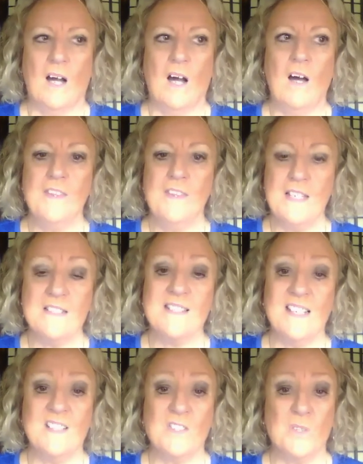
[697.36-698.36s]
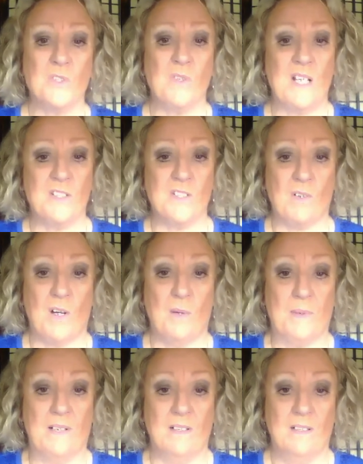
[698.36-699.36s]
I then send it to a
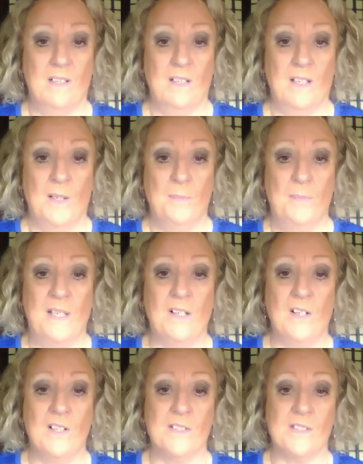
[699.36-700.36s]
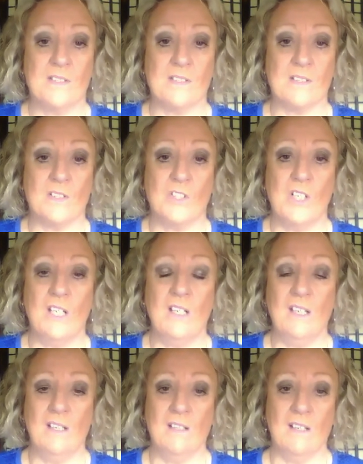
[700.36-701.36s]
transcriber because she
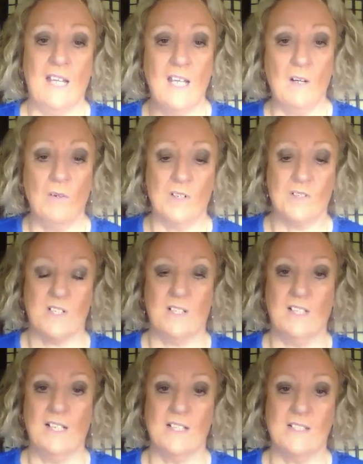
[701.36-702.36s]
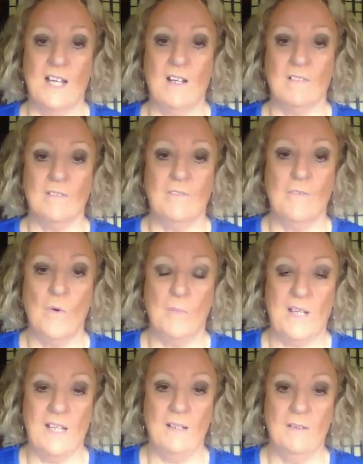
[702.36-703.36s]
can hear it and get it down for
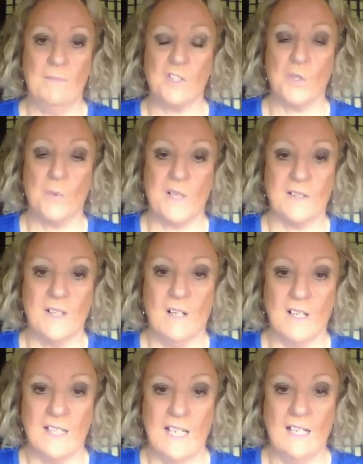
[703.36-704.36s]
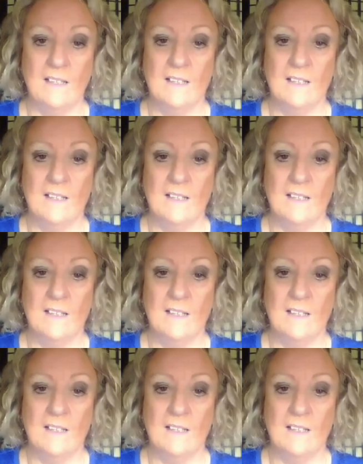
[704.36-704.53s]
me much quicker than I can.